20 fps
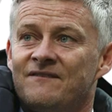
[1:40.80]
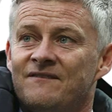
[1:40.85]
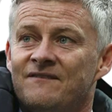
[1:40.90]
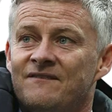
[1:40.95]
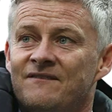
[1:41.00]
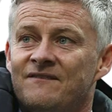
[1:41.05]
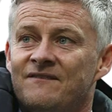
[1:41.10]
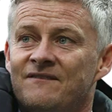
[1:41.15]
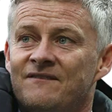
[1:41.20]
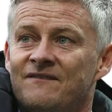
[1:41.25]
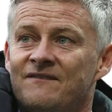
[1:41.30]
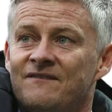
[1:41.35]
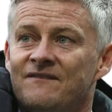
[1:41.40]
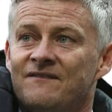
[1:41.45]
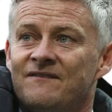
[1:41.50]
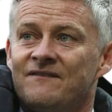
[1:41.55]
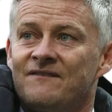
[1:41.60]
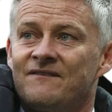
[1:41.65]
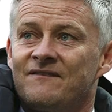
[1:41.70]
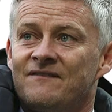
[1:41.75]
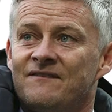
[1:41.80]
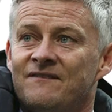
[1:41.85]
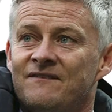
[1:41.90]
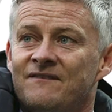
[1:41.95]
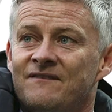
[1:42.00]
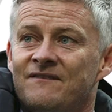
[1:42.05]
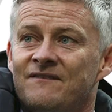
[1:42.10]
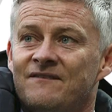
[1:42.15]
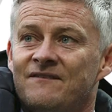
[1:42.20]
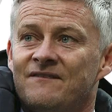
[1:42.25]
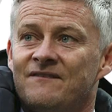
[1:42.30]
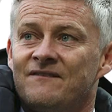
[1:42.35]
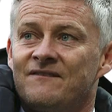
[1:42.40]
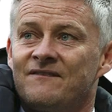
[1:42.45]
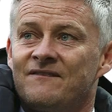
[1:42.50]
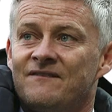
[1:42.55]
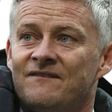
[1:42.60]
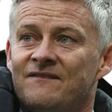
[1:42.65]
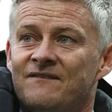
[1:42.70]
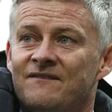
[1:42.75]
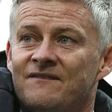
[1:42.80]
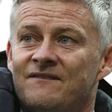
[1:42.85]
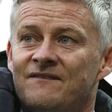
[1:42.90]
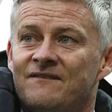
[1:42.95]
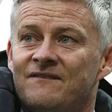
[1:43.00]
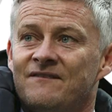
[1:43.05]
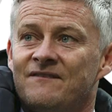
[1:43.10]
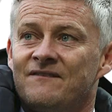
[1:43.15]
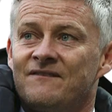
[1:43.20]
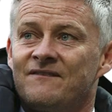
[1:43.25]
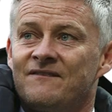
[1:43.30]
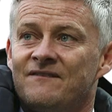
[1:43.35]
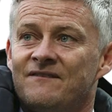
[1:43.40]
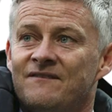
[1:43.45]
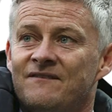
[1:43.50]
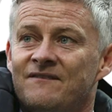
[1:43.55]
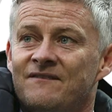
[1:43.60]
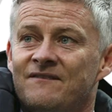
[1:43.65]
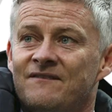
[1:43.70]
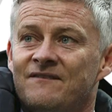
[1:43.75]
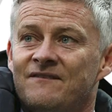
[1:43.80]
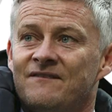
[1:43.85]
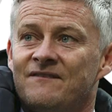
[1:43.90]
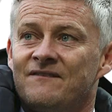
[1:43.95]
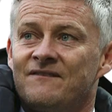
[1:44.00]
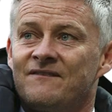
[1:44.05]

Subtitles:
This person isn't speaking.